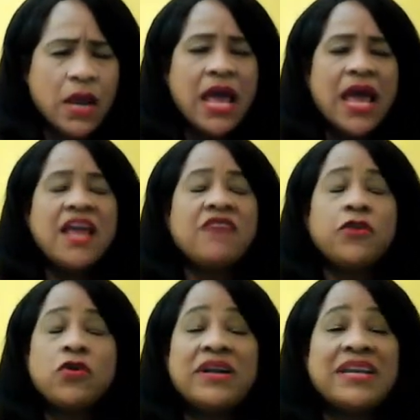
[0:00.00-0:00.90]
If
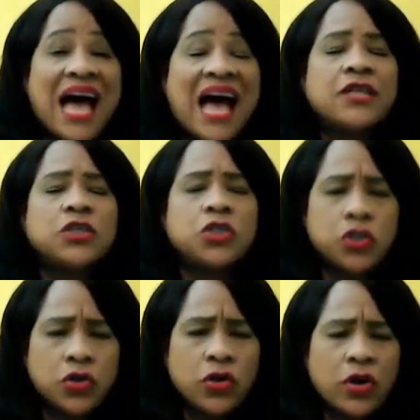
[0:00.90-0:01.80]
you're not
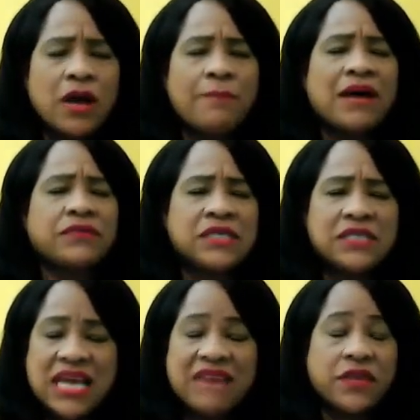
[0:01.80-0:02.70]
sure about the
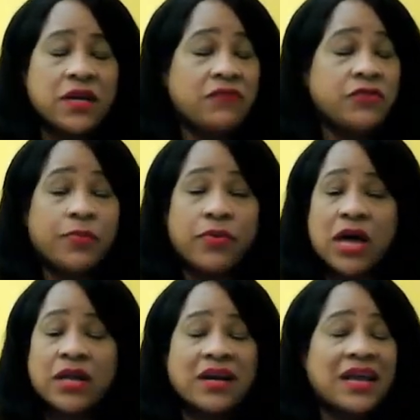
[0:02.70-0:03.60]
safety of your
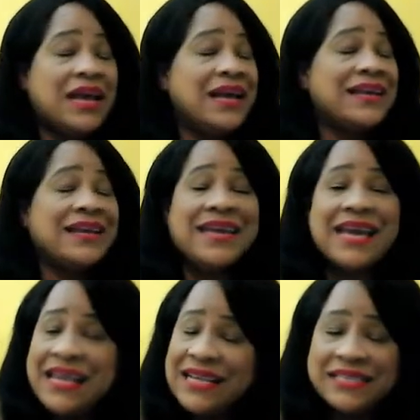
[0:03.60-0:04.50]
product, get
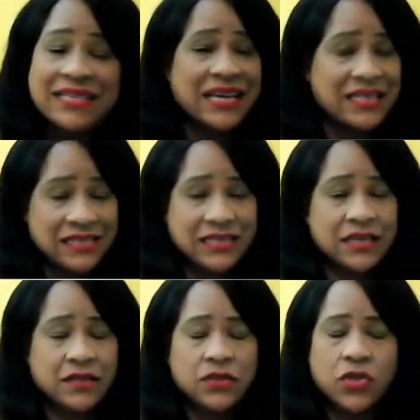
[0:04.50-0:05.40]
it tested.
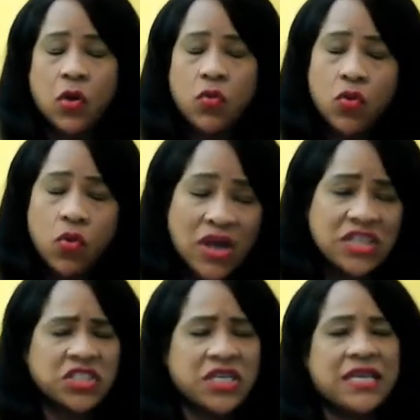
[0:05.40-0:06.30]
Don't
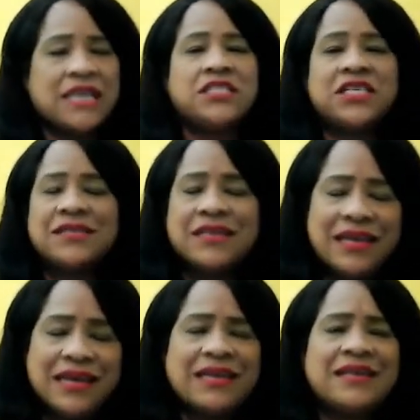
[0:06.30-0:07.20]
question it, just
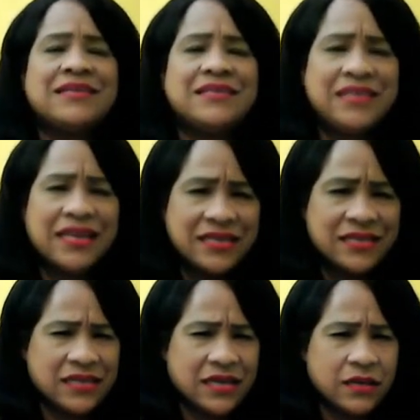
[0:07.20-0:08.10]
get it
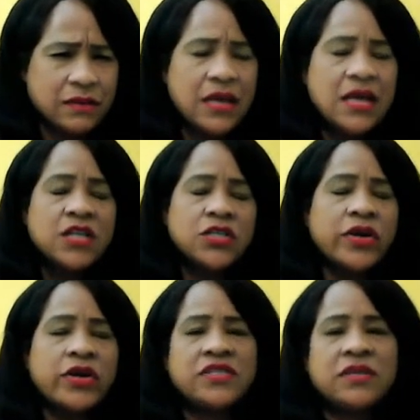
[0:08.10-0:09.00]
tested. So
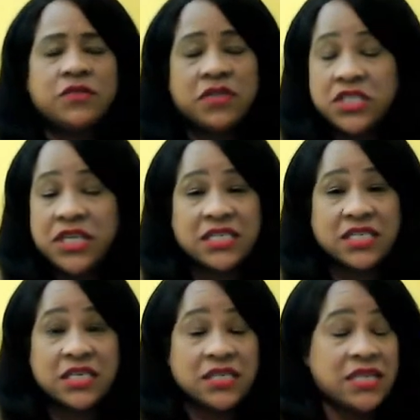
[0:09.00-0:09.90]
here's some
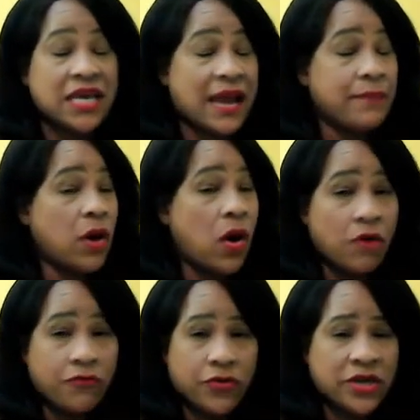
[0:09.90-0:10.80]
suggestions that I'm
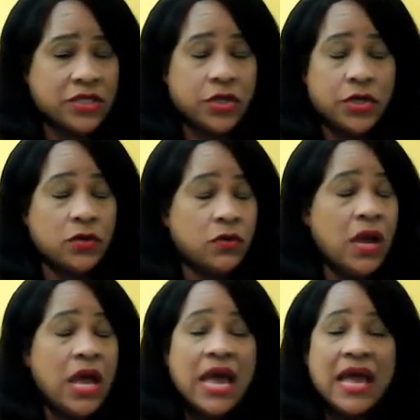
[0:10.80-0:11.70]
offering to you,
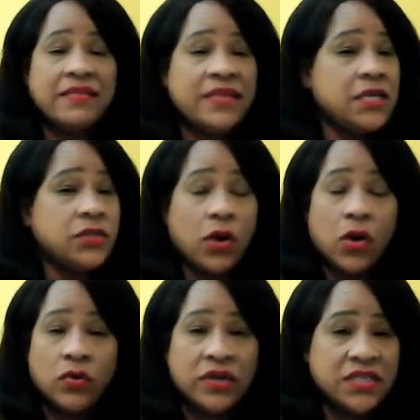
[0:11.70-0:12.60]
and these are
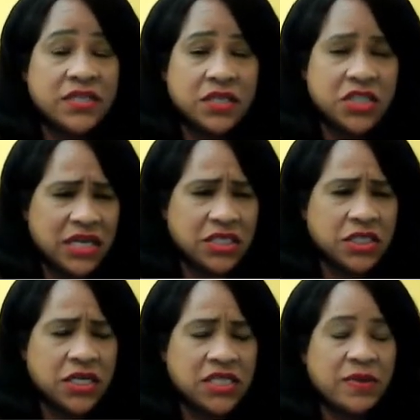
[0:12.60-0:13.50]
only
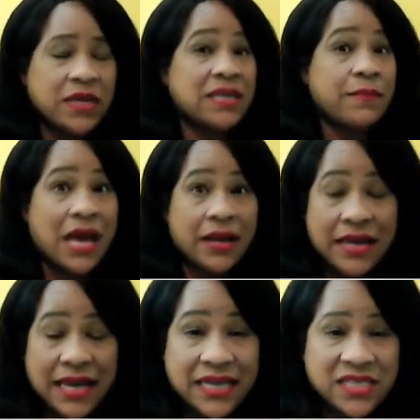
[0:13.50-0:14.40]
suggestions because I'm not an
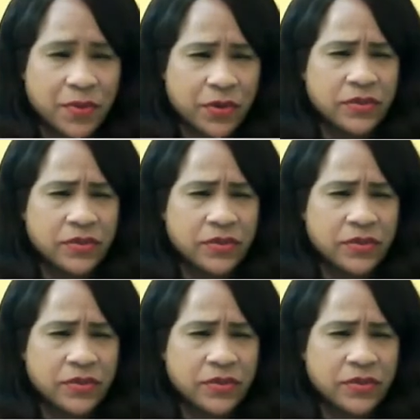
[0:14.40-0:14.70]
expert.